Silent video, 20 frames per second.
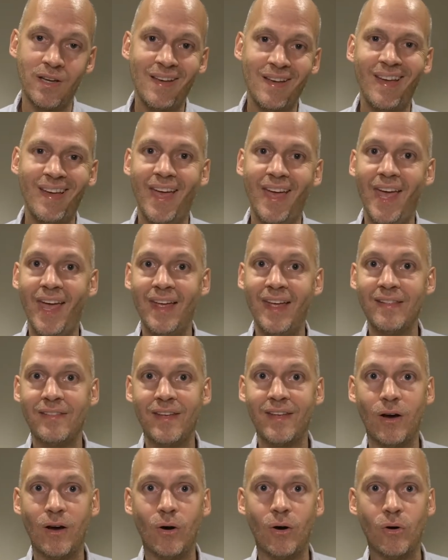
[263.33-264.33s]
And there
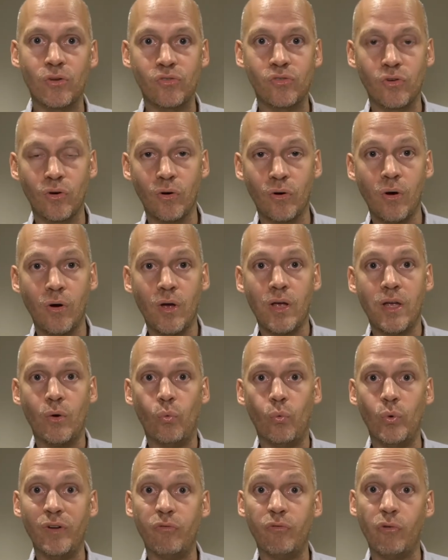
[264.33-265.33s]
are also
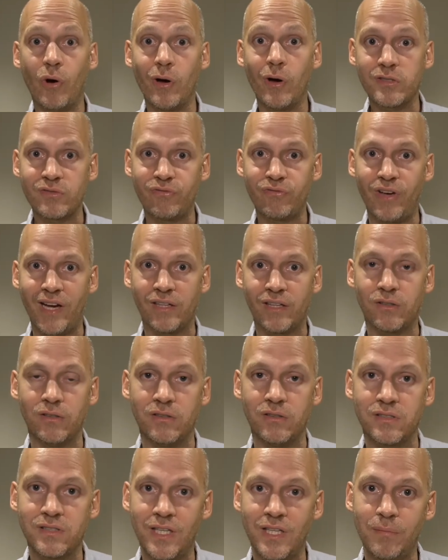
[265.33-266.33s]
reverse
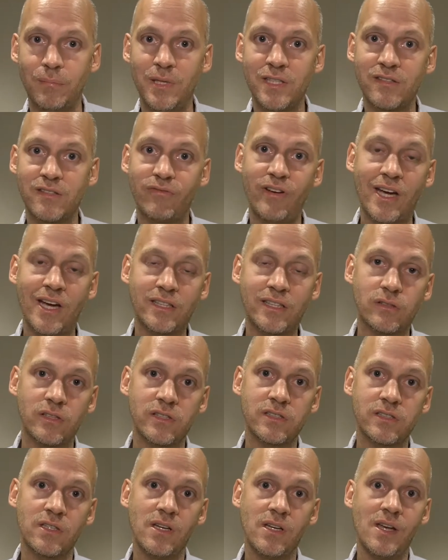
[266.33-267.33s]
factors. That means factors
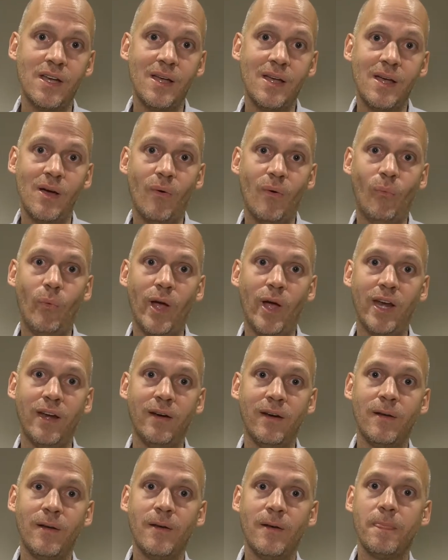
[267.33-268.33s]
when
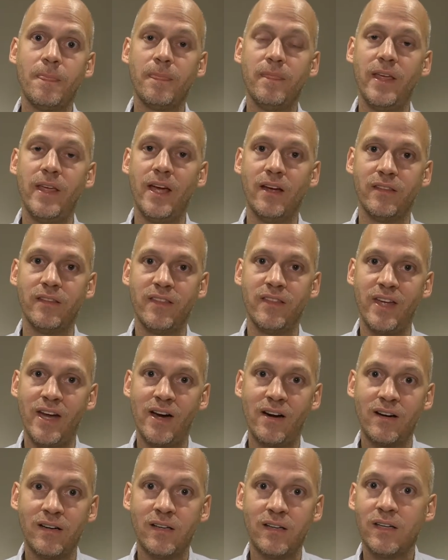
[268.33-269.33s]
they are
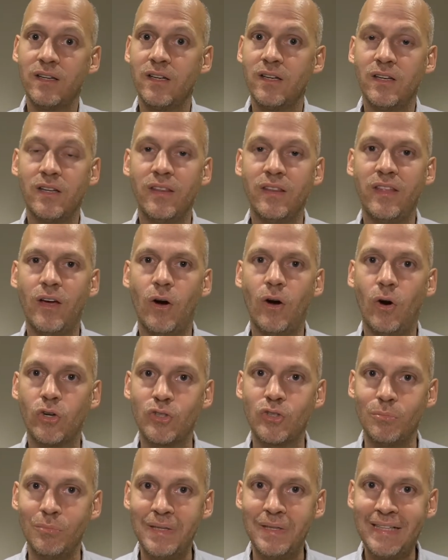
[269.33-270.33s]
there, they are
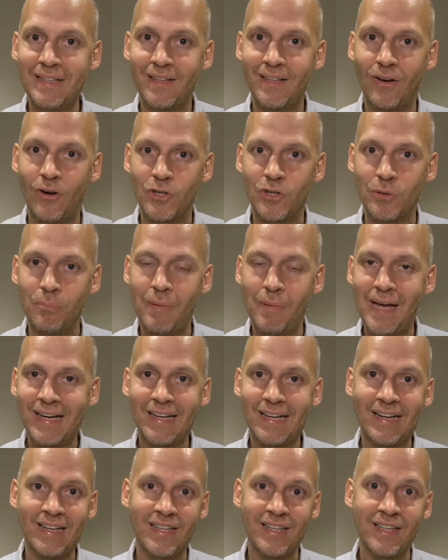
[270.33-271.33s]

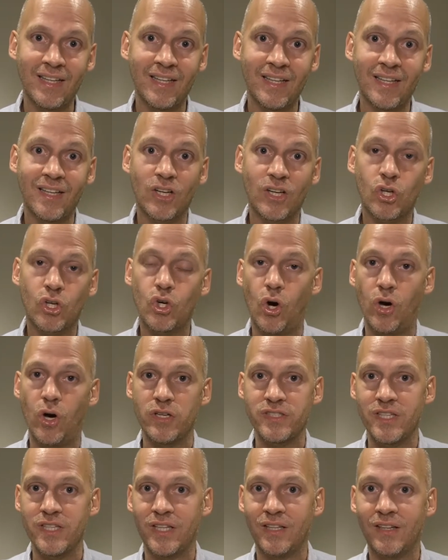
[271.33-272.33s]
automatically
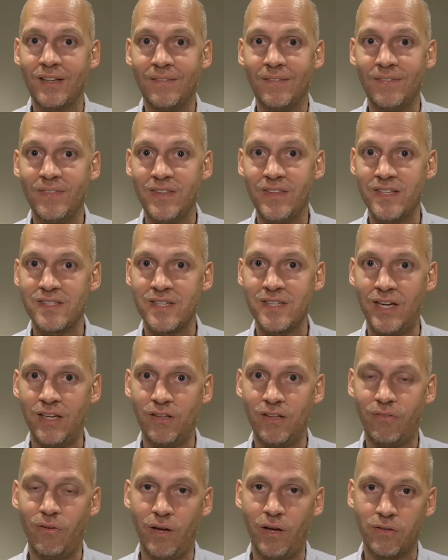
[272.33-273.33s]
causing
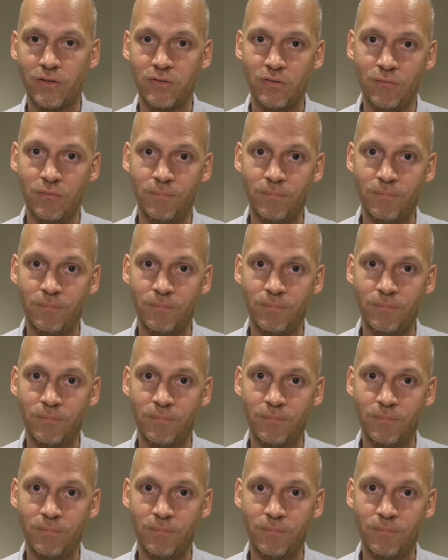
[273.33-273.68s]
dissatisfaction.